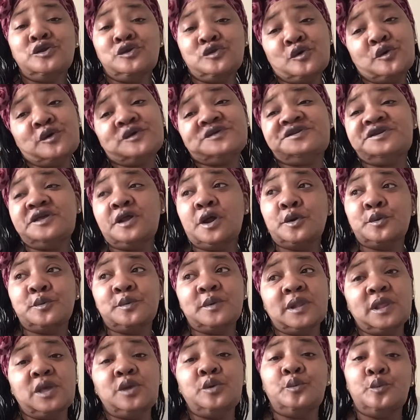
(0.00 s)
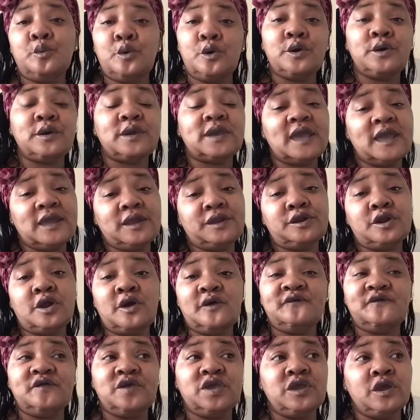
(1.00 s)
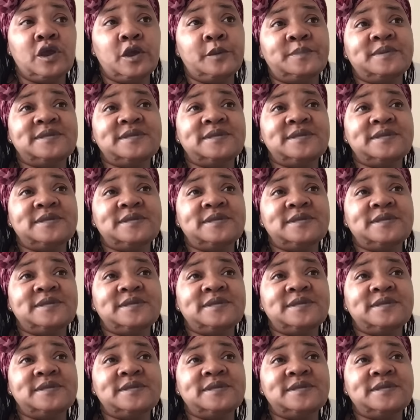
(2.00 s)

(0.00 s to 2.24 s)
knowing she don't really want Kanan over here,